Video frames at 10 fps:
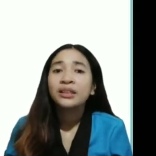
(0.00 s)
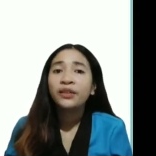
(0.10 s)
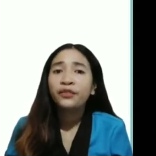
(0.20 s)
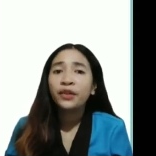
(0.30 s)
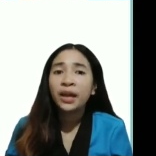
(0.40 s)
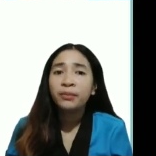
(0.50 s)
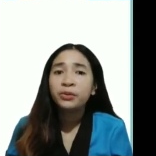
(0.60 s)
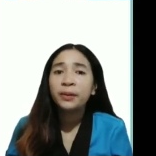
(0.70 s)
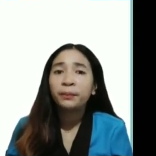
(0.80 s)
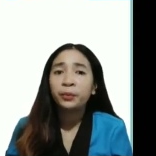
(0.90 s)
the
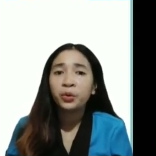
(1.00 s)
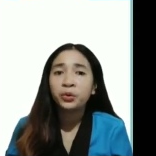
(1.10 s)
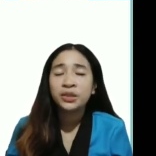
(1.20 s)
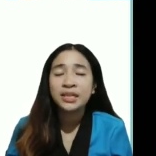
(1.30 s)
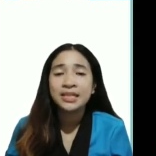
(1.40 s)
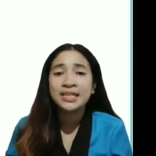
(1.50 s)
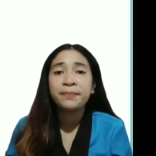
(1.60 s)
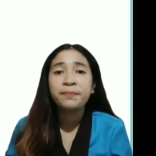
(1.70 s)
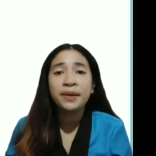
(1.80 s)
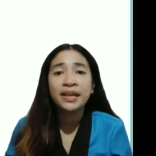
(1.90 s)
behavior approach is
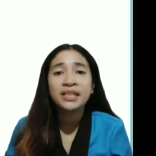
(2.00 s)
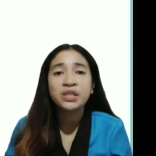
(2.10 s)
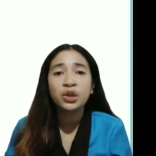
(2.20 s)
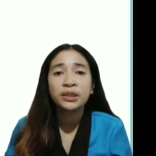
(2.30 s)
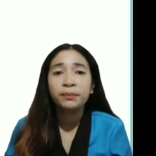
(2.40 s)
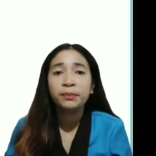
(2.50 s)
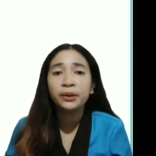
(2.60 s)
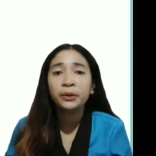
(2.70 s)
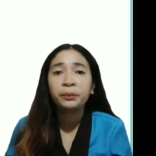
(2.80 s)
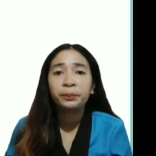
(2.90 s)
the base on the
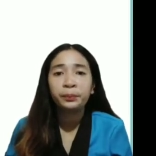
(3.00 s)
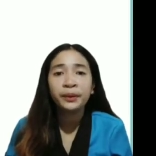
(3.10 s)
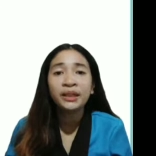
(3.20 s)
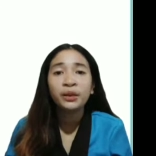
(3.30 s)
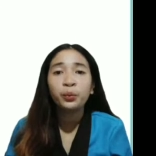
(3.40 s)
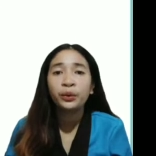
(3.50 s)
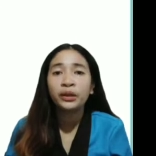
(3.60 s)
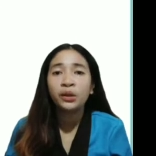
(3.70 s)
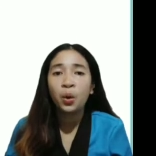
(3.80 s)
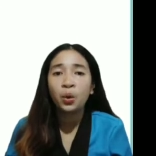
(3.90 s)
blueprint
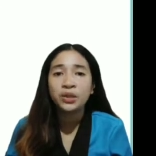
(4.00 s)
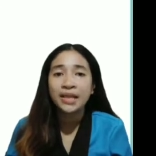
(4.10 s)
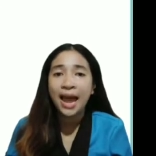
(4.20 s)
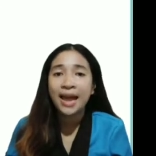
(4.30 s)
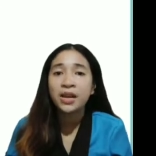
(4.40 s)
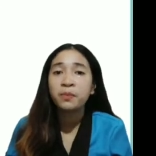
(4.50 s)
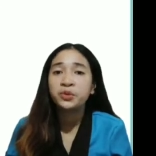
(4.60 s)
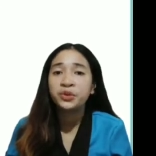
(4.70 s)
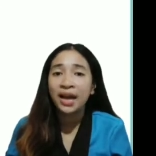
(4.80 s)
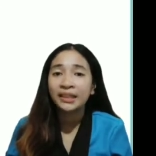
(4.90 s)
where goals and
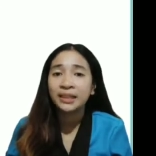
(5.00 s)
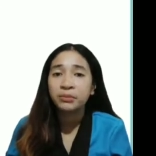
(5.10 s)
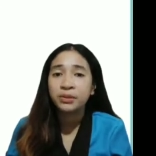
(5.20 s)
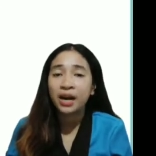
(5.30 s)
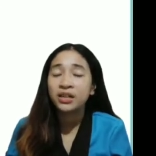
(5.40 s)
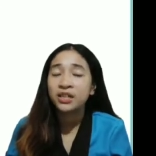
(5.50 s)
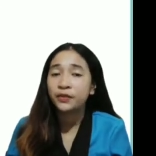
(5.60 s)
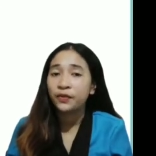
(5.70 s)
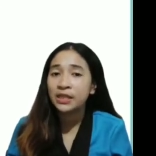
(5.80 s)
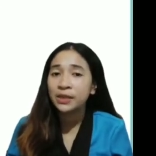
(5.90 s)
objectives are
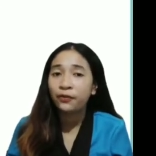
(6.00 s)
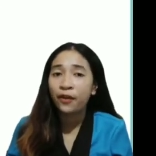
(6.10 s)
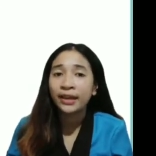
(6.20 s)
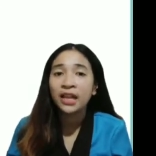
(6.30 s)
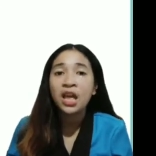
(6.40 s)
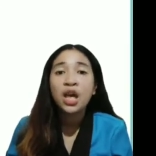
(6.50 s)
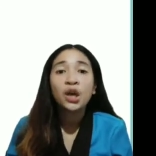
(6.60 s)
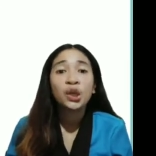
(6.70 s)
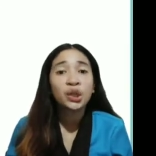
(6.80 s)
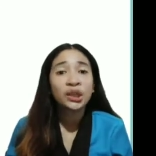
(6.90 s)
specified,
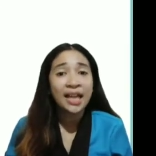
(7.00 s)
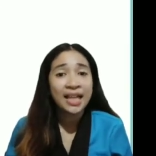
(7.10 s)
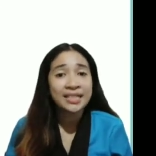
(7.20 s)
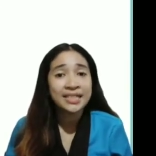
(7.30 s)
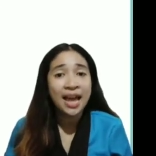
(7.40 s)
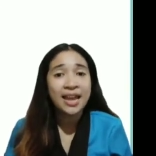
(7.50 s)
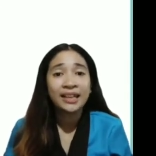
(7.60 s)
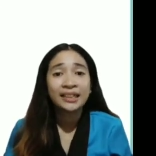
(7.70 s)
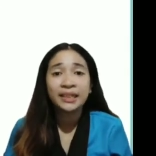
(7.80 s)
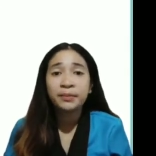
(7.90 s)
contents and
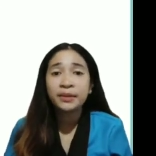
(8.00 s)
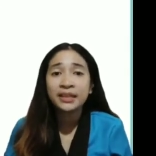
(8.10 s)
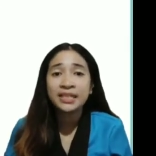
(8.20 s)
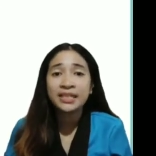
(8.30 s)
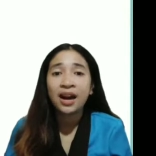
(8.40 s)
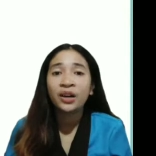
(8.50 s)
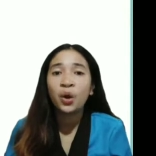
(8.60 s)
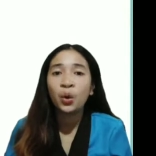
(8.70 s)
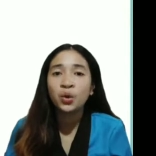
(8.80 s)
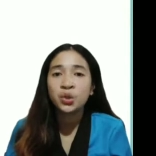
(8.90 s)
activities are
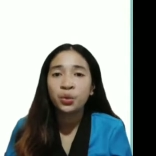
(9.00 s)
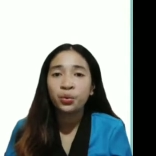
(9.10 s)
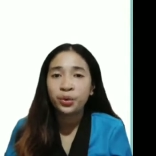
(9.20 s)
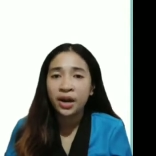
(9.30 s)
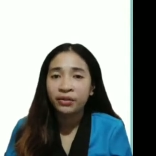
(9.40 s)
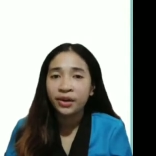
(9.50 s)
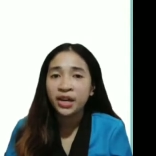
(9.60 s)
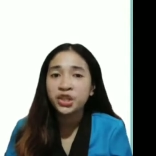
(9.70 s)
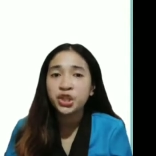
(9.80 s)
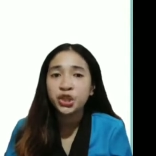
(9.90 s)
also
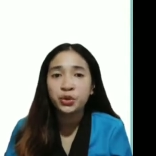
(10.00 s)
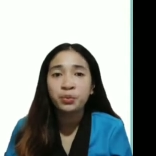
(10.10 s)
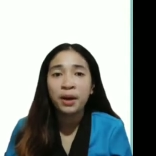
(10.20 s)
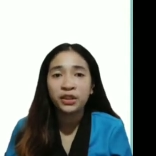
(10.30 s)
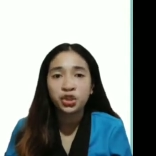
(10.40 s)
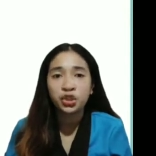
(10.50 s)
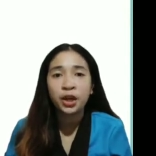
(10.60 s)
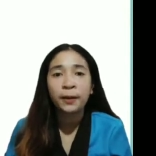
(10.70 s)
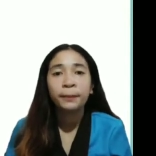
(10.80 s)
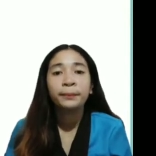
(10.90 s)
rearranged too
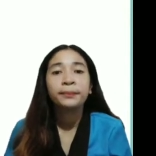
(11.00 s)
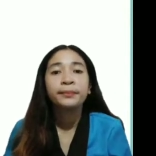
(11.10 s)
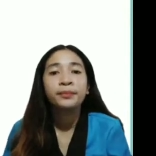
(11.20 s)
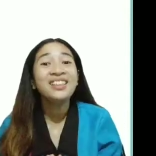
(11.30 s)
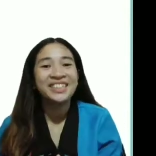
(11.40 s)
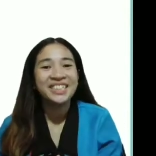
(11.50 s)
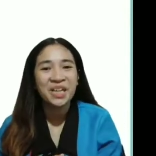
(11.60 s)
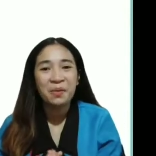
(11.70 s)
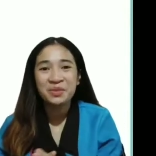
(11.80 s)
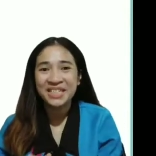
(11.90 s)
much. The
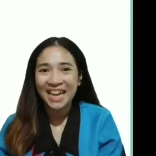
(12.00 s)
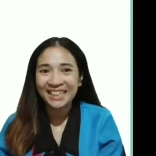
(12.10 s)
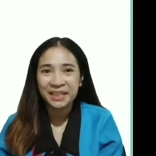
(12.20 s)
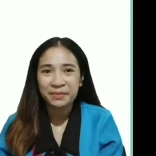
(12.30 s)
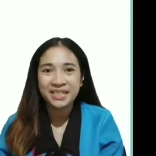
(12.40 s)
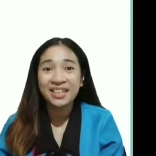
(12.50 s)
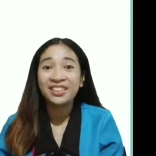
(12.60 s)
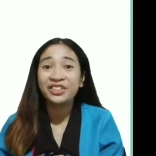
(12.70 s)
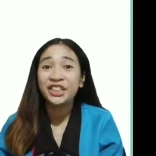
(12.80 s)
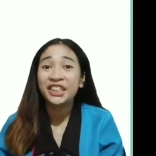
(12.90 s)
learning objectives.
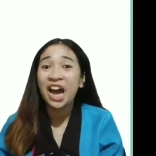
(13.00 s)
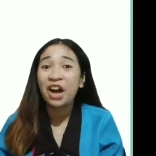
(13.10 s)
The learning